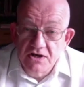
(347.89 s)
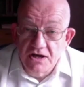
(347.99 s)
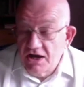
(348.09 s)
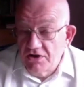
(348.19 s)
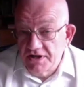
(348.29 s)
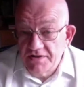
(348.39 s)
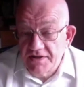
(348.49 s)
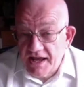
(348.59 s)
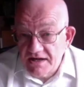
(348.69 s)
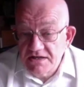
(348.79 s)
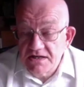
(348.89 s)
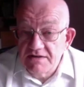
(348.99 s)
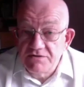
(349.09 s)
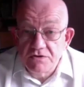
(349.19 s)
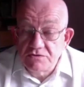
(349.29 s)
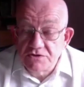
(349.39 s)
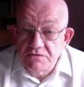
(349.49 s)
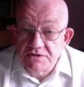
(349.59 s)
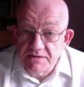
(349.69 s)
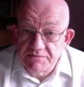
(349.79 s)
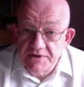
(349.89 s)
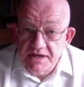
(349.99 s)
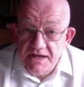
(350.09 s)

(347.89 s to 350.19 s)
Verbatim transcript: On the other hand, if you do something